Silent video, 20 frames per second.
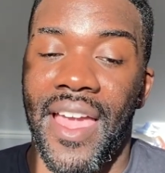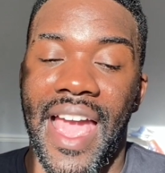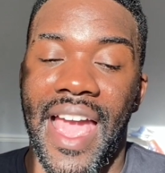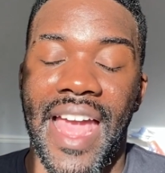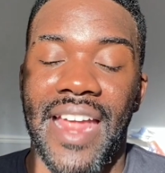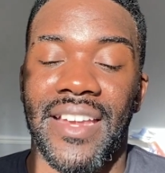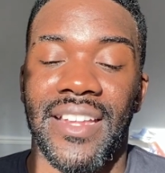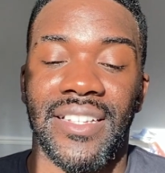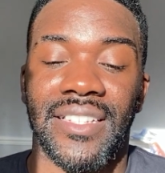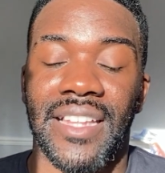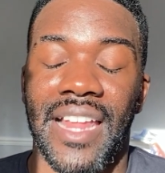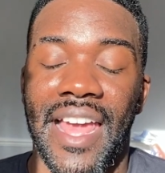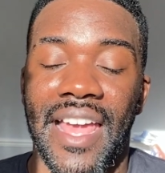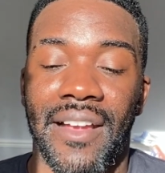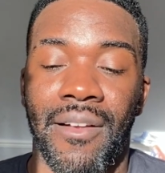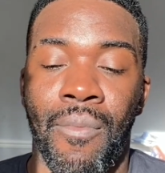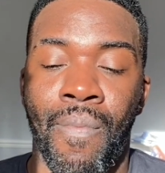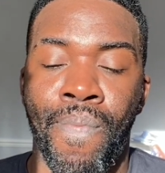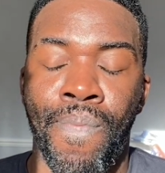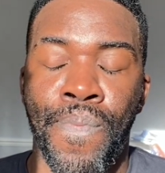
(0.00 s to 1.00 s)
And it's
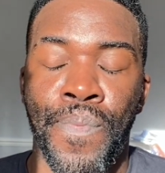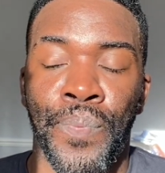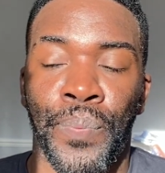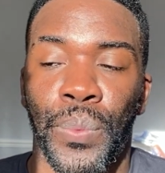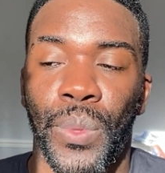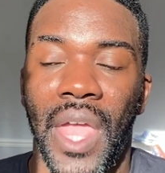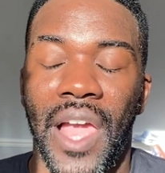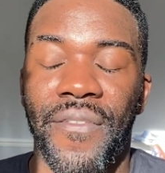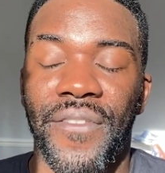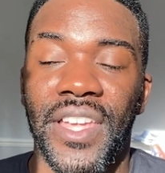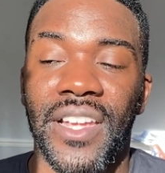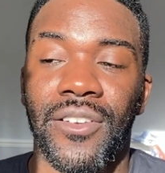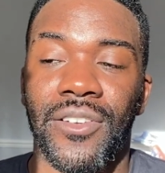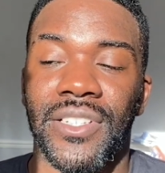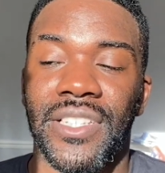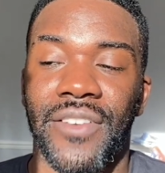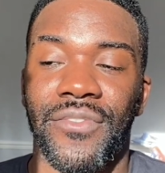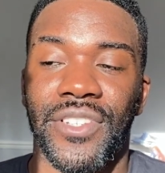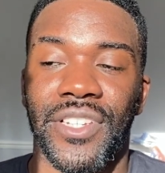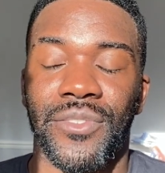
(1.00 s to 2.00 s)
like, I think
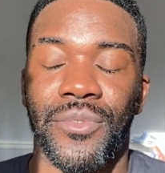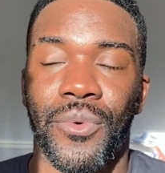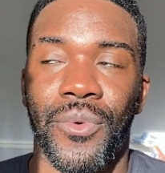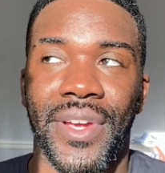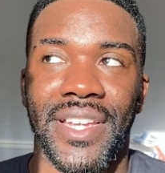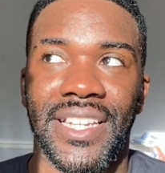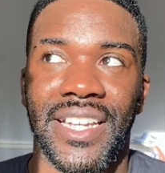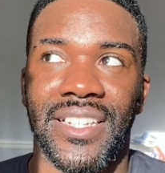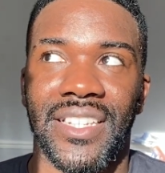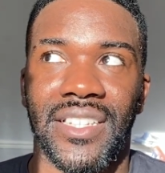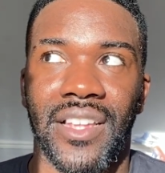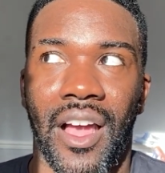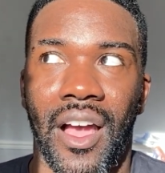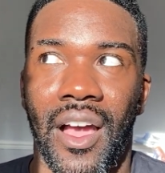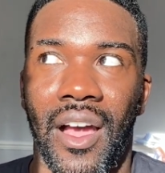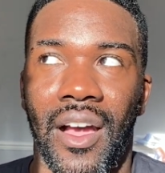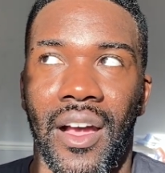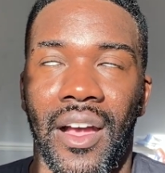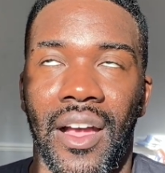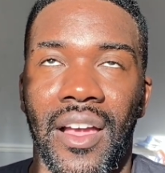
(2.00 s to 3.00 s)
because I've just always had this
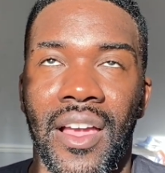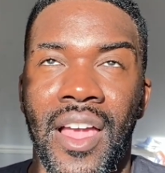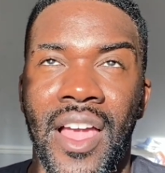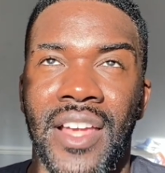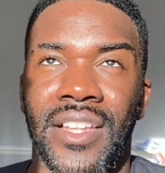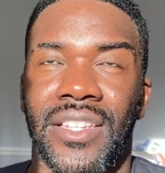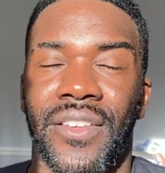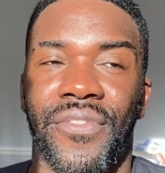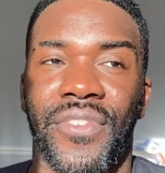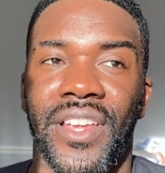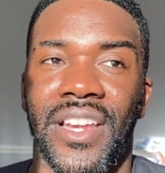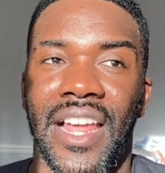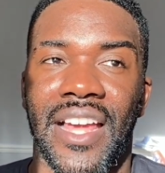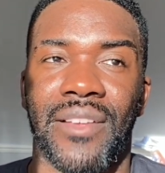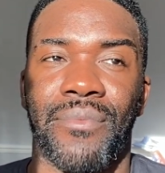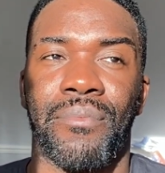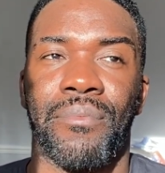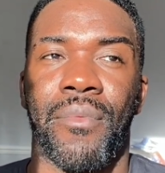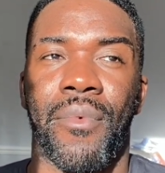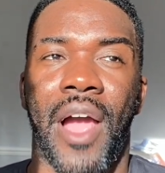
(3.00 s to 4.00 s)
heart to think
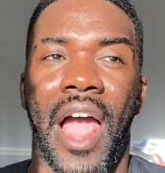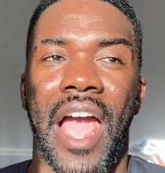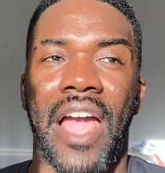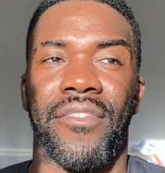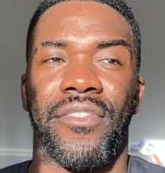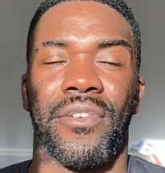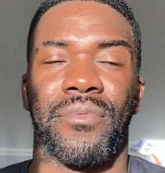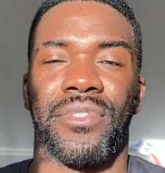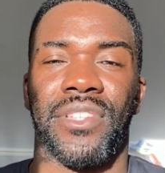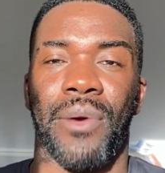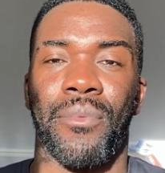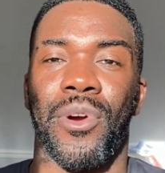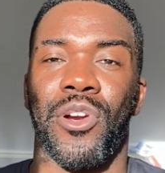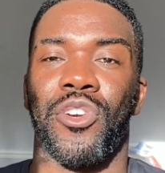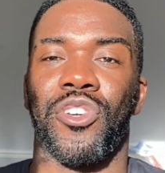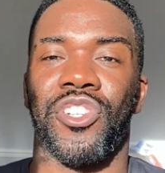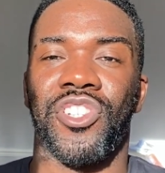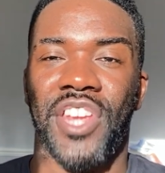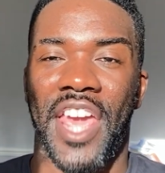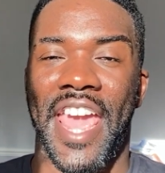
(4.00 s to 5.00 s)
that either someone
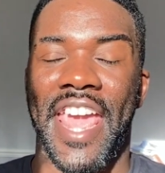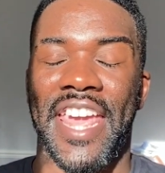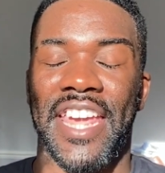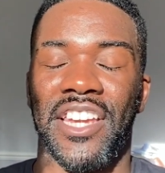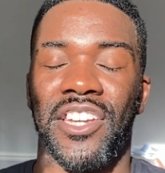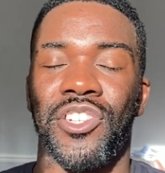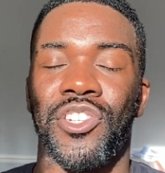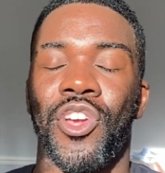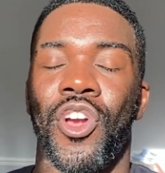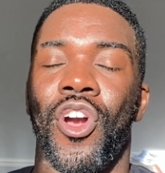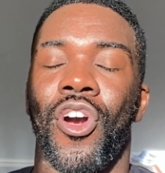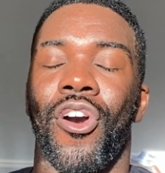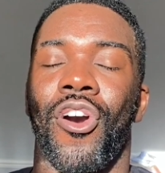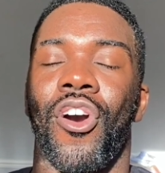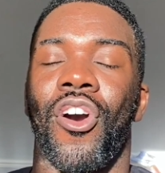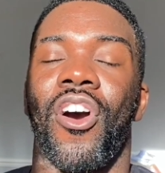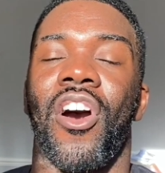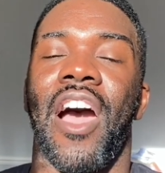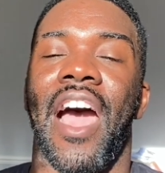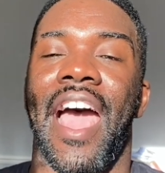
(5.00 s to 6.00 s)
could change
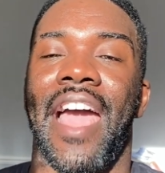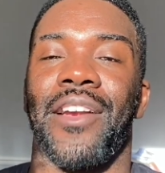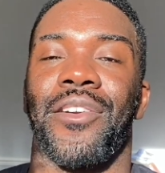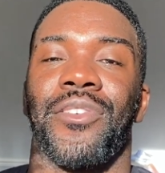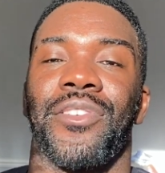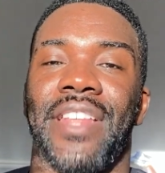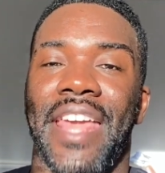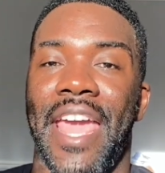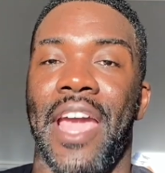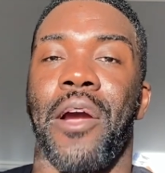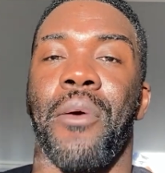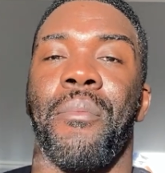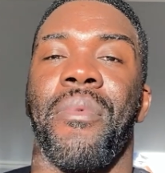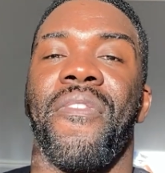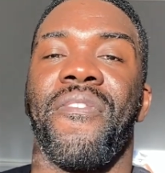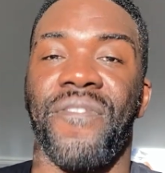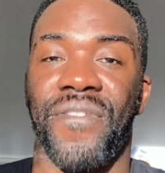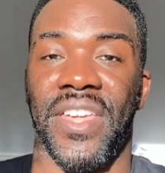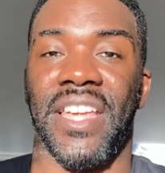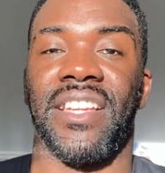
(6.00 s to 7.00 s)
or I could help
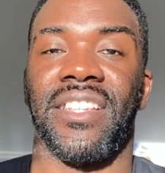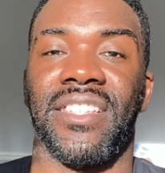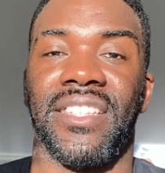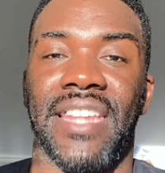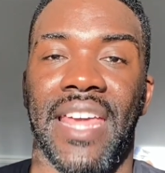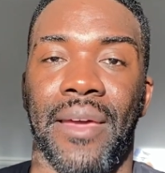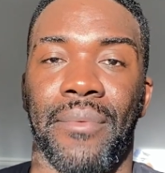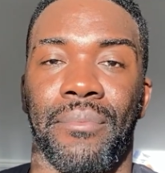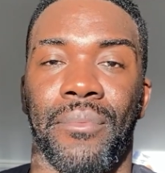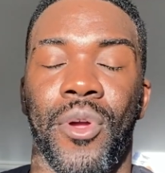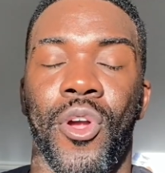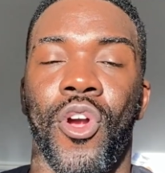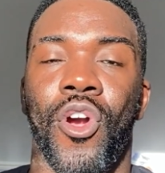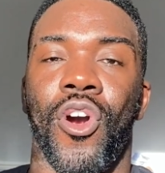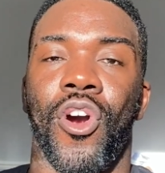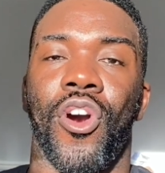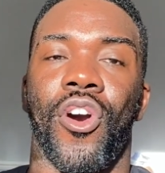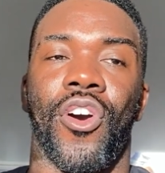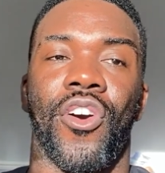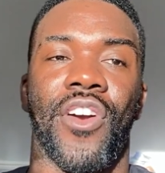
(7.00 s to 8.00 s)
fix them
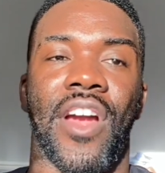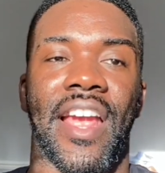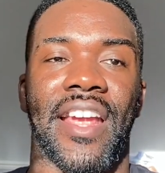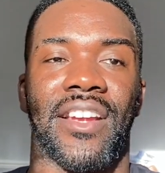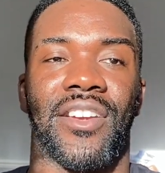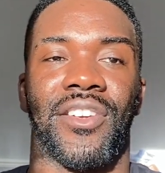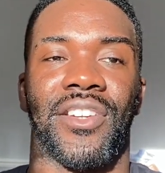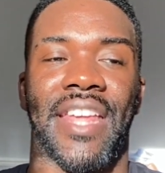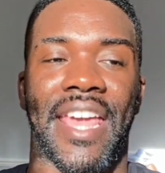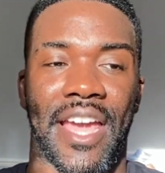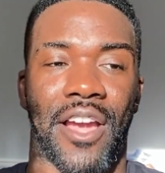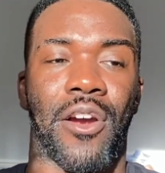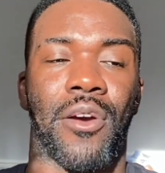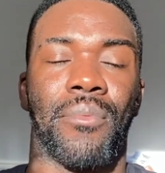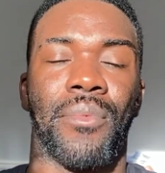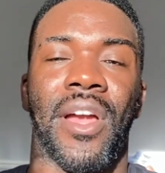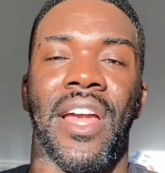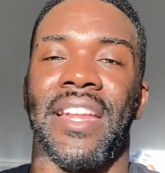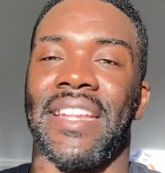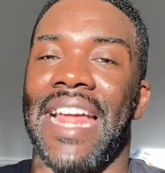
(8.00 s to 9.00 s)
or I could
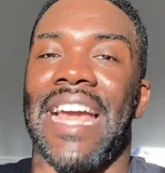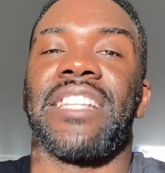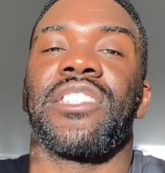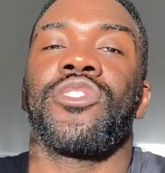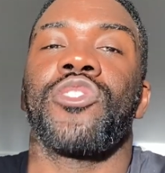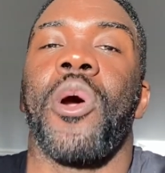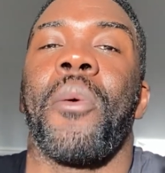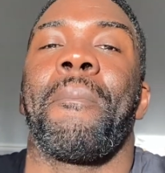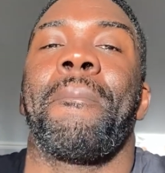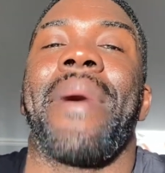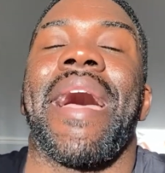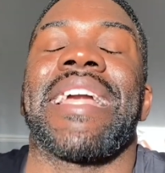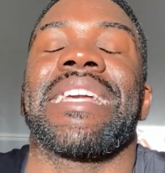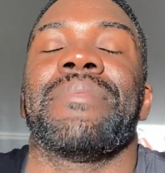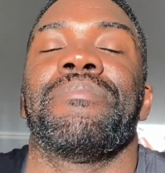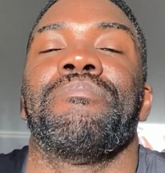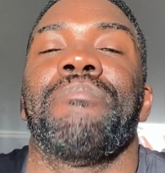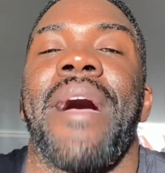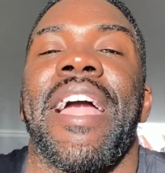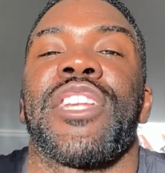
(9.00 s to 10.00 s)
help. That's not
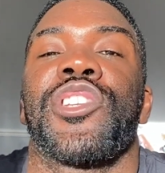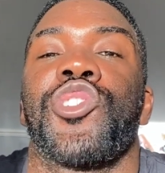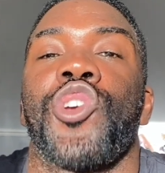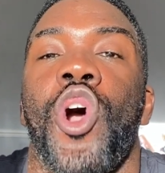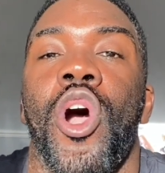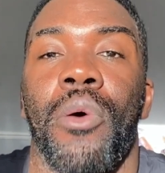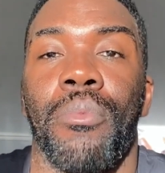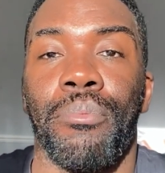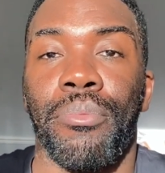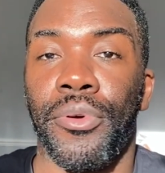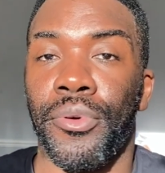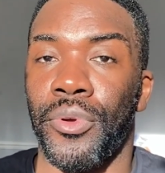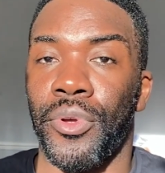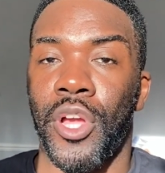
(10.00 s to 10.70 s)
my job.